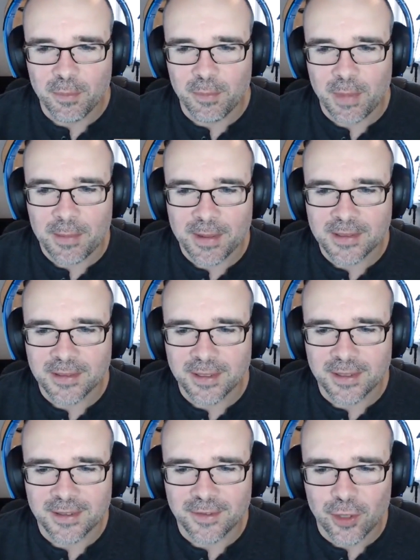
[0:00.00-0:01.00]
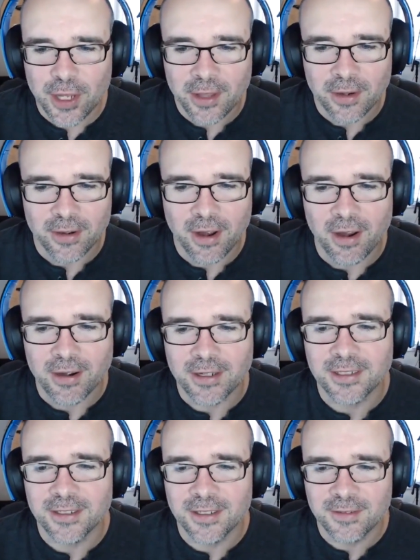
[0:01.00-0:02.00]
Maybe it's the inner
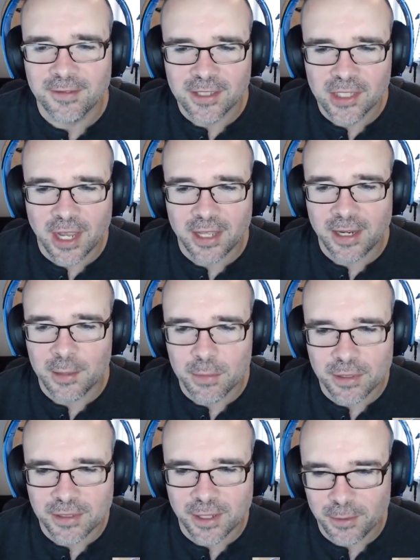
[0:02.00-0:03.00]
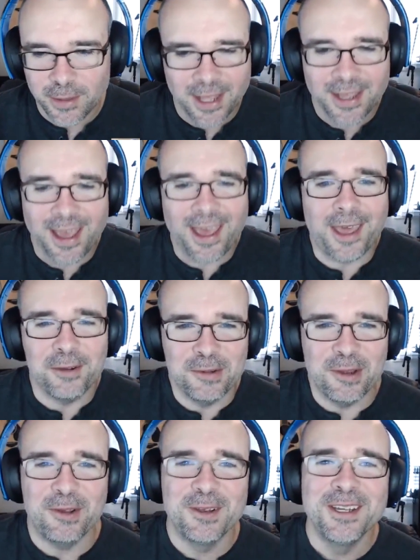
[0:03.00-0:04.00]
heart of a giant Emberstone. I don't
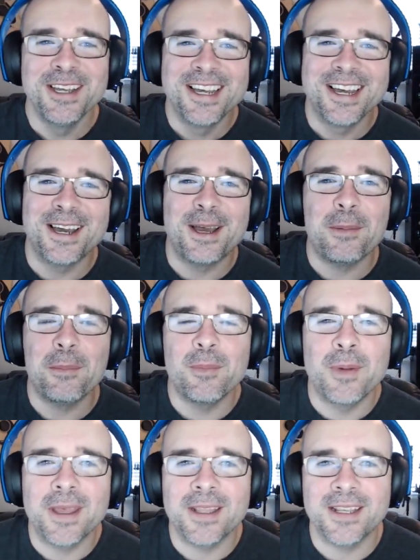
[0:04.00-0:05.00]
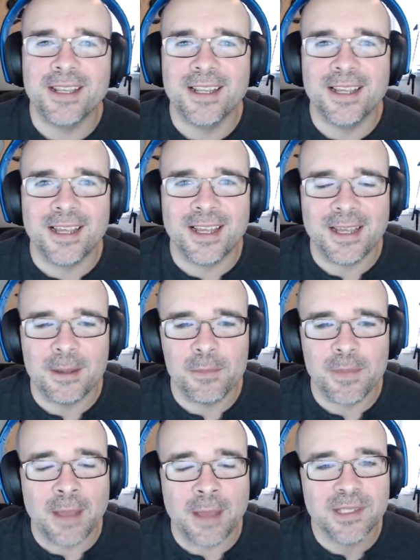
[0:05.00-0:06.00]
know. But
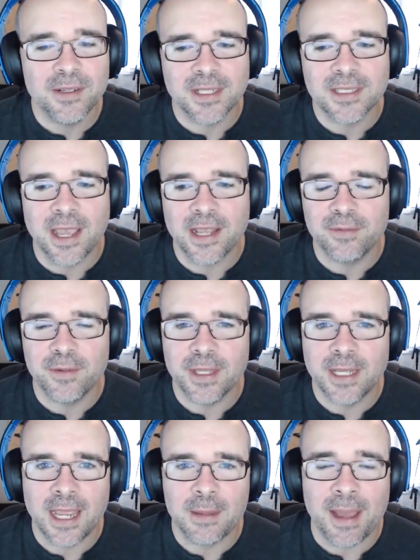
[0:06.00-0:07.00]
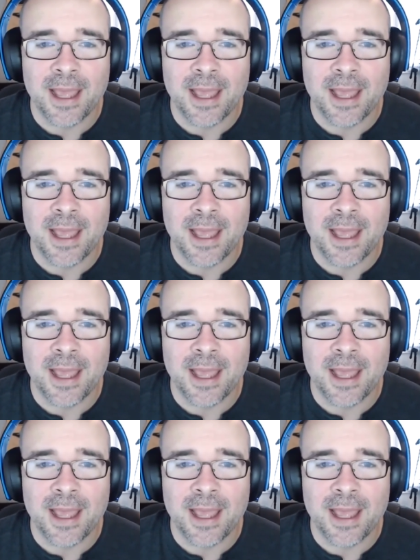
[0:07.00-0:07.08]
I'm still excited for the game.